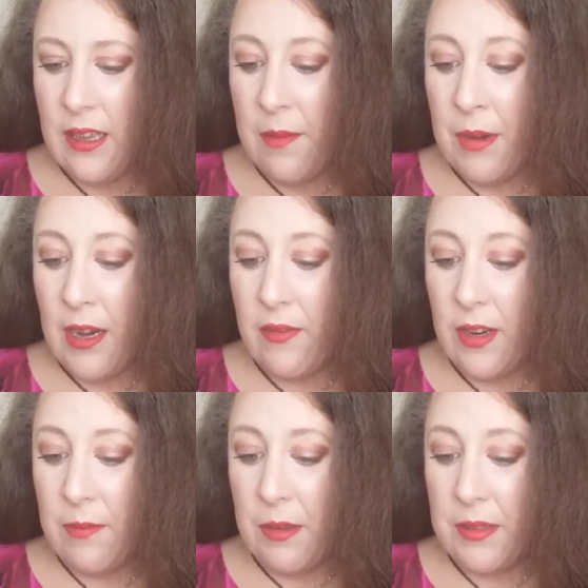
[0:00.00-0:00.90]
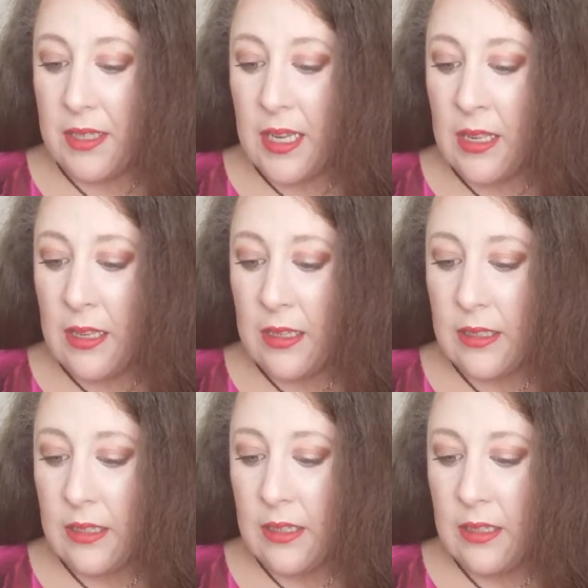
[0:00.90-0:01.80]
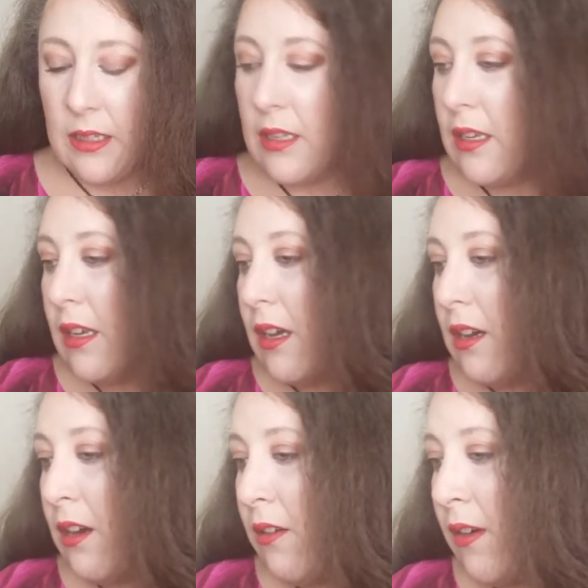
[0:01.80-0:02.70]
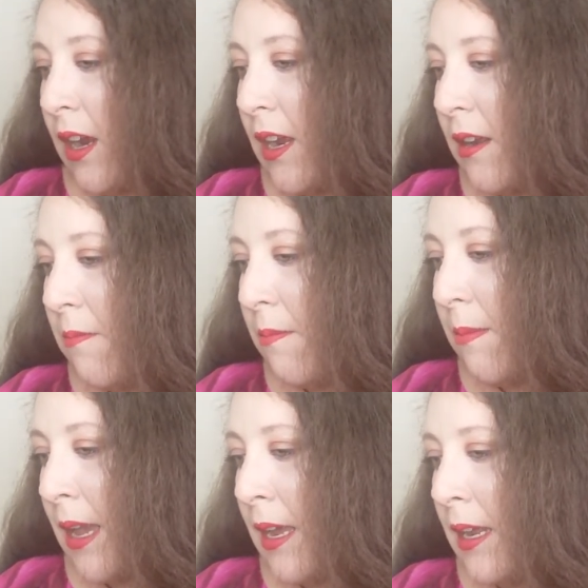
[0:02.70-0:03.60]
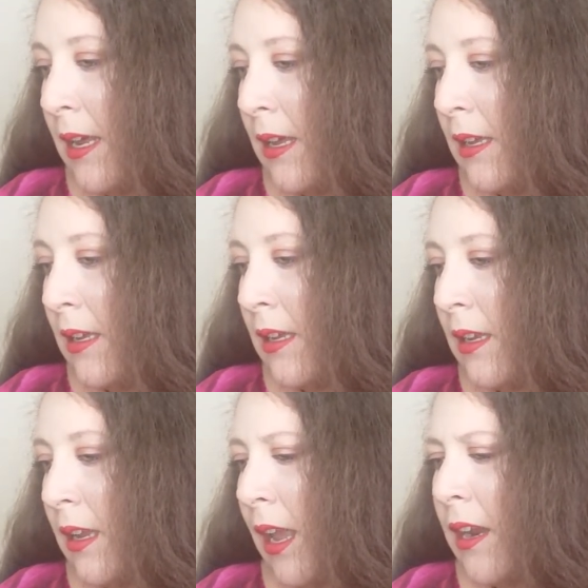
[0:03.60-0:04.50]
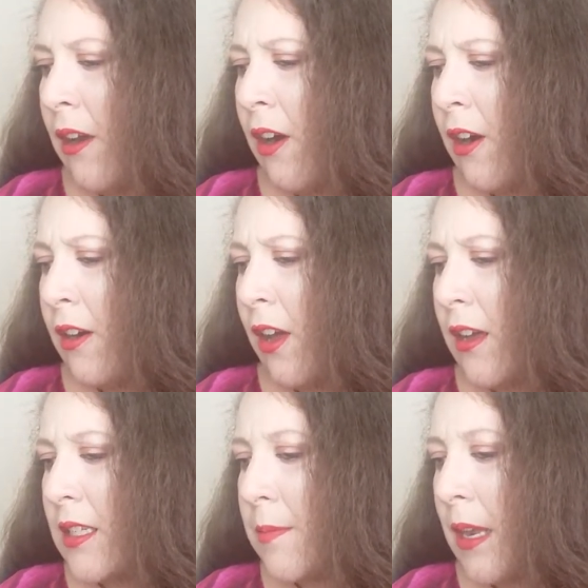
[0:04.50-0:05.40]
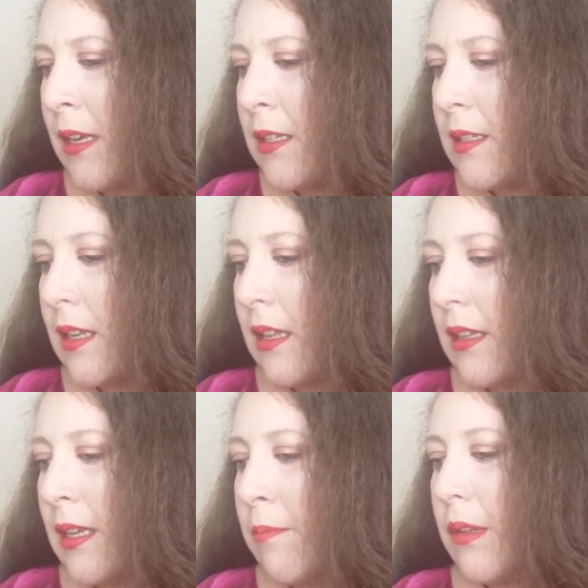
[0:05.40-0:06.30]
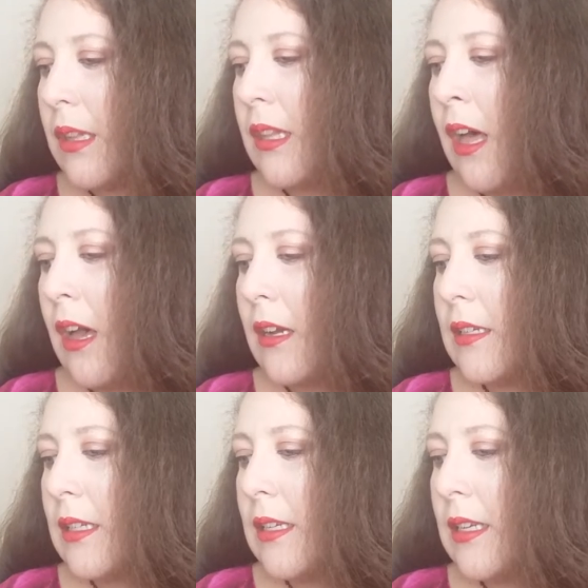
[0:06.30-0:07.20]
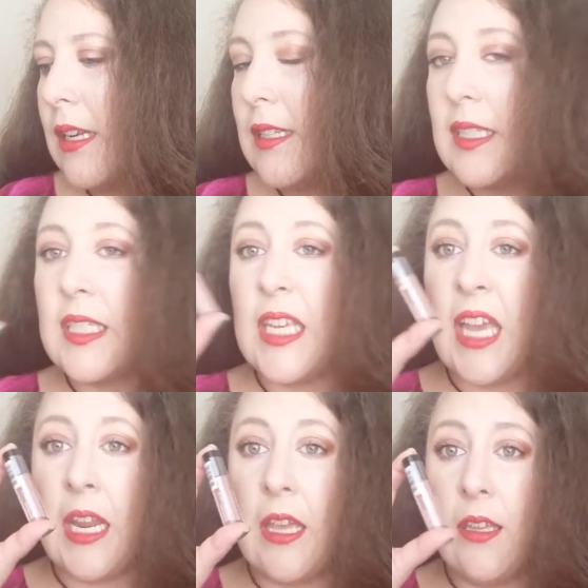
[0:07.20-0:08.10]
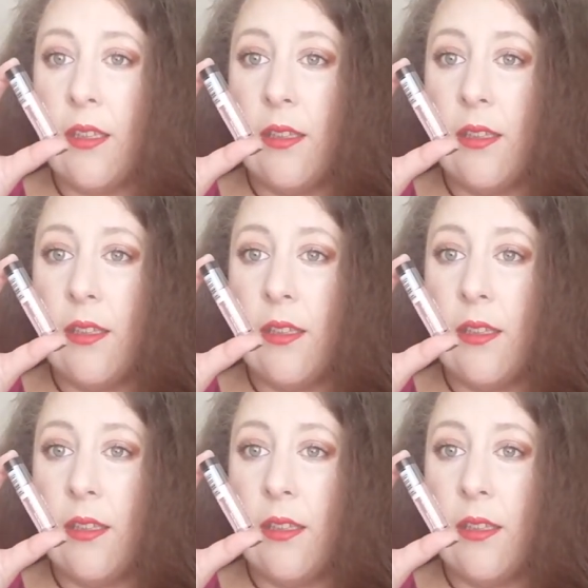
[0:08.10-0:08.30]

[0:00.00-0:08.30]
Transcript: I'm not even going to be able to say this. All right, Mana Kadar Cosmetics Lip Locked in Sienna.